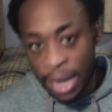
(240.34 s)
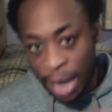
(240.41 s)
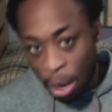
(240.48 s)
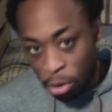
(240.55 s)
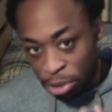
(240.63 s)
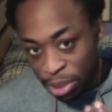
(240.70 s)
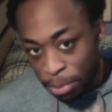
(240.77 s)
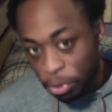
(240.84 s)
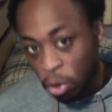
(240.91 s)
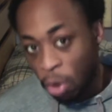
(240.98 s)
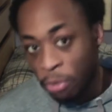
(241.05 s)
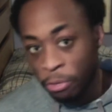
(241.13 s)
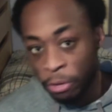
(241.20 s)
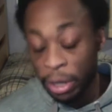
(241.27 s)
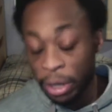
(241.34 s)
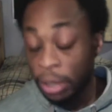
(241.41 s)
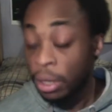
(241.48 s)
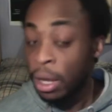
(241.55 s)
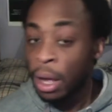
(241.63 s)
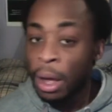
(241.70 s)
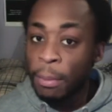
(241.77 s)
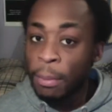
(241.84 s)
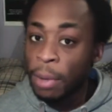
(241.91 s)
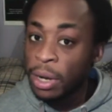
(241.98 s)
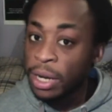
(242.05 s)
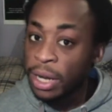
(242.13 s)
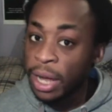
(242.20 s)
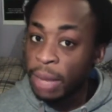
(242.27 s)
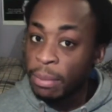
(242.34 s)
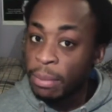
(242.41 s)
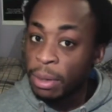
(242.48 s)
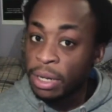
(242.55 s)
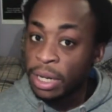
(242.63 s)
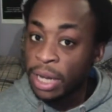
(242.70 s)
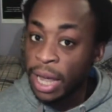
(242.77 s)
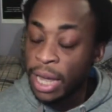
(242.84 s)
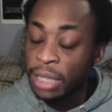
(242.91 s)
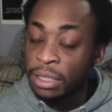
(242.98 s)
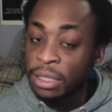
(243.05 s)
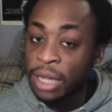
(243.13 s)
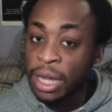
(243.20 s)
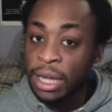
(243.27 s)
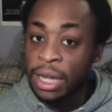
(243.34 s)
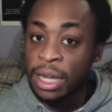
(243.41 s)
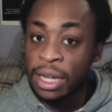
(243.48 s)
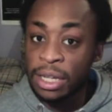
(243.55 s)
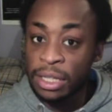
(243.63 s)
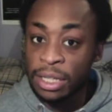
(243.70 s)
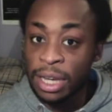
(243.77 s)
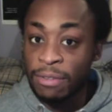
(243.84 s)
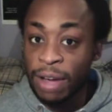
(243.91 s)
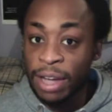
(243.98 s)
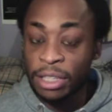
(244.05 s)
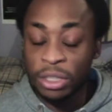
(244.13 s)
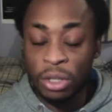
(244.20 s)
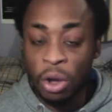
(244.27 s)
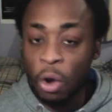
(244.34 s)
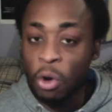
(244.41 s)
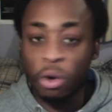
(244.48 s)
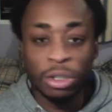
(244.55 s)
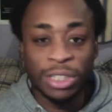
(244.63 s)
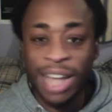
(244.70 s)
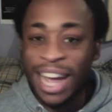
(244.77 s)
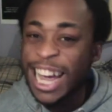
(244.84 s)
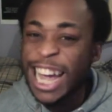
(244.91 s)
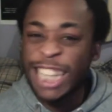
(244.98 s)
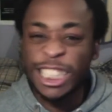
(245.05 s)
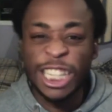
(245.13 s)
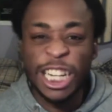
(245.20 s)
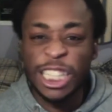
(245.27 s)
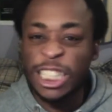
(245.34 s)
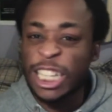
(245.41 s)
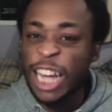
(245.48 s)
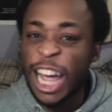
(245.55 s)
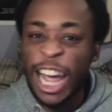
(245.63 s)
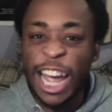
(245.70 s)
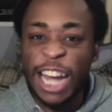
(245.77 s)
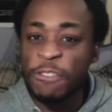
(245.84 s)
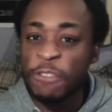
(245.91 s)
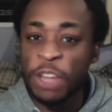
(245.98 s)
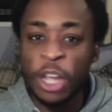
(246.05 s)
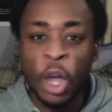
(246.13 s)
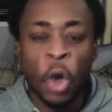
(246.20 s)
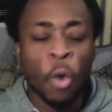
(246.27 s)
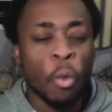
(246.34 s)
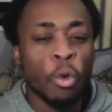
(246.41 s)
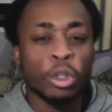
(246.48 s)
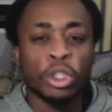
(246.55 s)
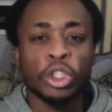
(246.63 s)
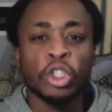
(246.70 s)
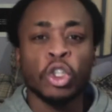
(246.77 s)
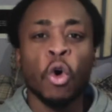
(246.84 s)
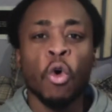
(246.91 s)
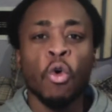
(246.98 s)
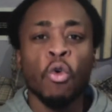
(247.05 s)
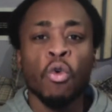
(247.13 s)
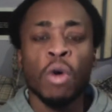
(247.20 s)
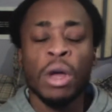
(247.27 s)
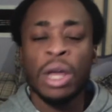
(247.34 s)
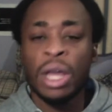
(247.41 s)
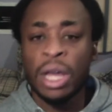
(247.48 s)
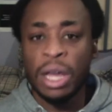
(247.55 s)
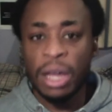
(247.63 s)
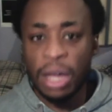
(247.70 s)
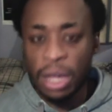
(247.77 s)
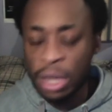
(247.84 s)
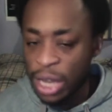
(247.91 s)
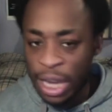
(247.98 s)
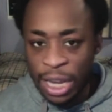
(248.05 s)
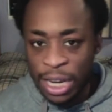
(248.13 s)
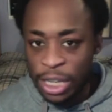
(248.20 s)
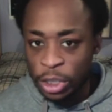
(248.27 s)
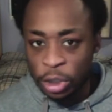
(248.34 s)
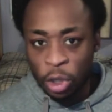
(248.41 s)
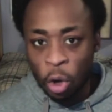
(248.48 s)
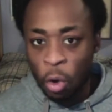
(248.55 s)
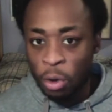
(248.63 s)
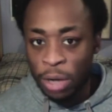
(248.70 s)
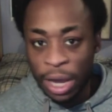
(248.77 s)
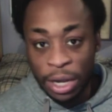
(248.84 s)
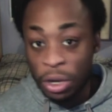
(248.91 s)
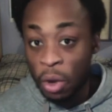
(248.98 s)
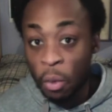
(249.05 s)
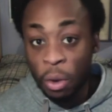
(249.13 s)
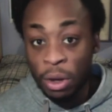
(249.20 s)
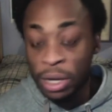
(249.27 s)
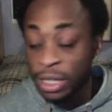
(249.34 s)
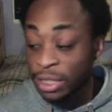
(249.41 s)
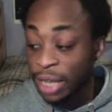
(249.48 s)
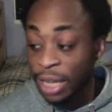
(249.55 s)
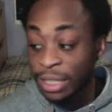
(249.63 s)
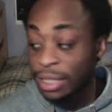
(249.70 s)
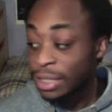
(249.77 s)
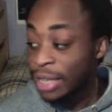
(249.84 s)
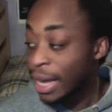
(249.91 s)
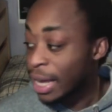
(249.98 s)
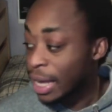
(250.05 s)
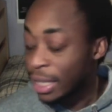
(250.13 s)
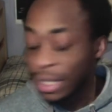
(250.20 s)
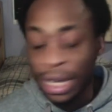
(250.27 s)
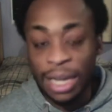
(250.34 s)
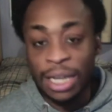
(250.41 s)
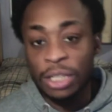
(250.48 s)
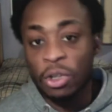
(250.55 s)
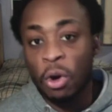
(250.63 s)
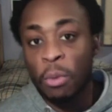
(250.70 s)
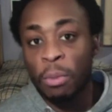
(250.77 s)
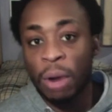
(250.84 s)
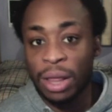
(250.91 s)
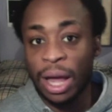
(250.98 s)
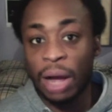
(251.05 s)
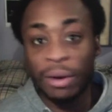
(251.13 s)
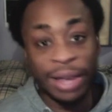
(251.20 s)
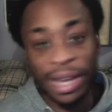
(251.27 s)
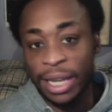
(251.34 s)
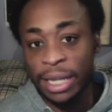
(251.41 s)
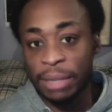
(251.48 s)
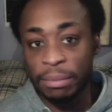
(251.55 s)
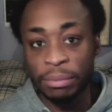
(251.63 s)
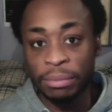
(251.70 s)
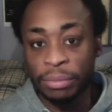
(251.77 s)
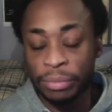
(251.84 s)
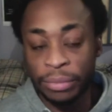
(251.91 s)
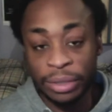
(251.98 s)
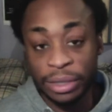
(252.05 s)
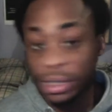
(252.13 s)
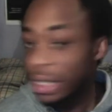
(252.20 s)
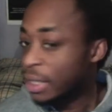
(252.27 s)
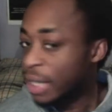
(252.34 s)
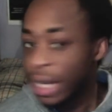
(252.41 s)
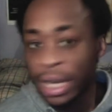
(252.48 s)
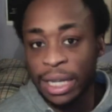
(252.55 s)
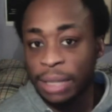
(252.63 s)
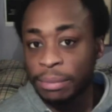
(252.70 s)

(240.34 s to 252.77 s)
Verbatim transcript: accept your offering? But the but the Cain take his advice? No, because that jealousy, that envy was so in his soul that you know what he decided to take take his own brother out, kill him, just kill him,